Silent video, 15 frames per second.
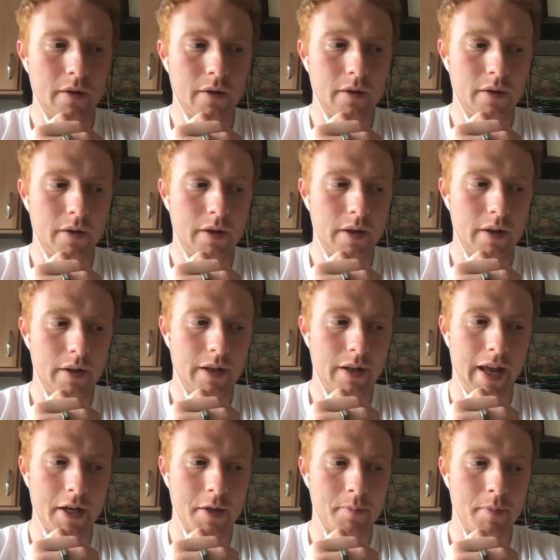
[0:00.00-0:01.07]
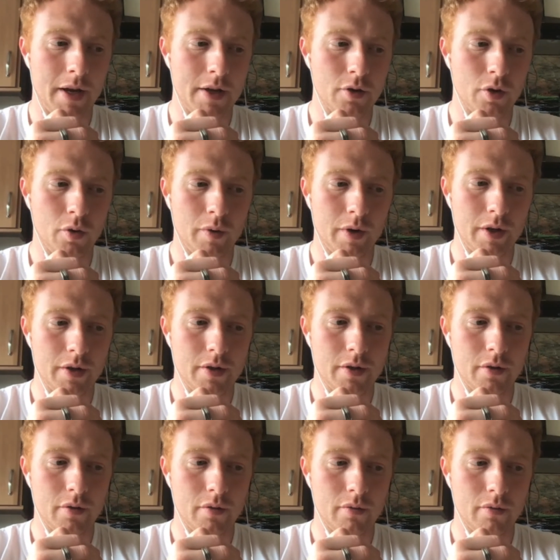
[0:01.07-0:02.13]
the next bit is always,
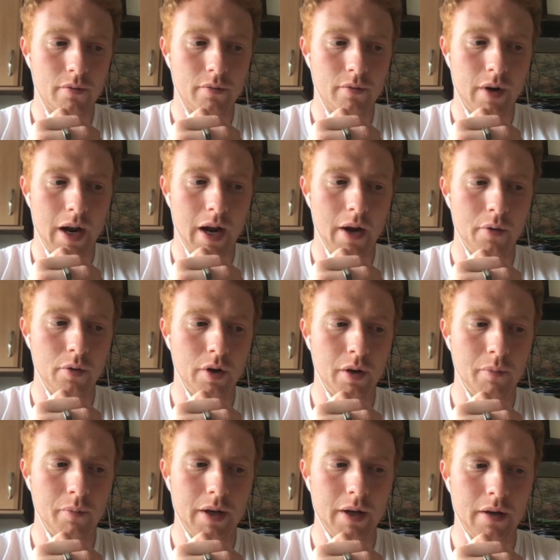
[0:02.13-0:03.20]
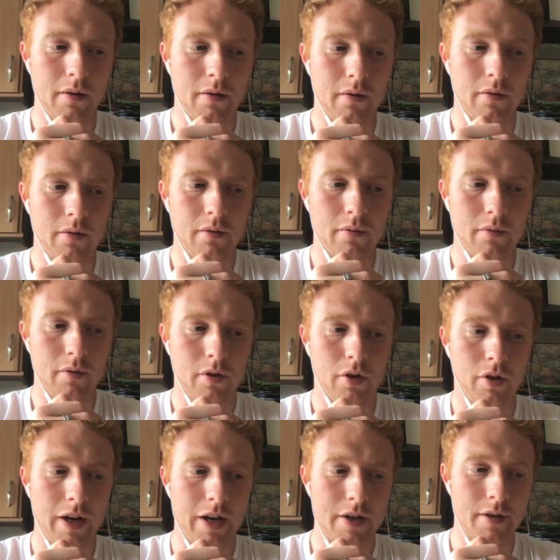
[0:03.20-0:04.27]
how can we
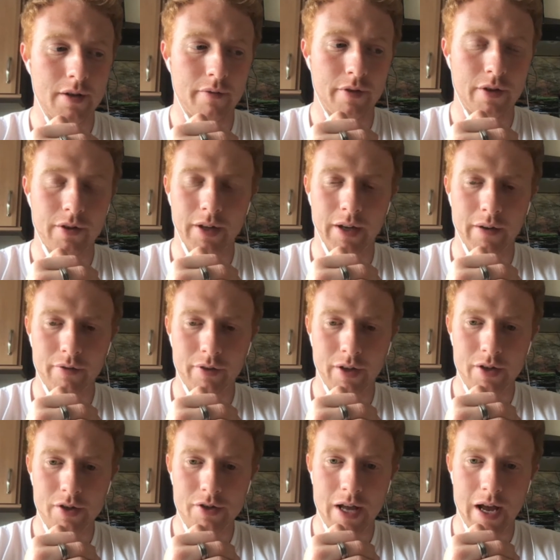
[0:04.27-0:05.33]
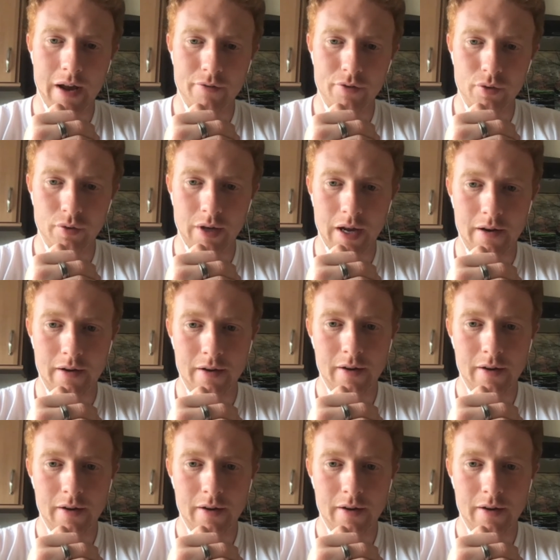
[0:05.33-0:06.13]
create something to give to the staff so that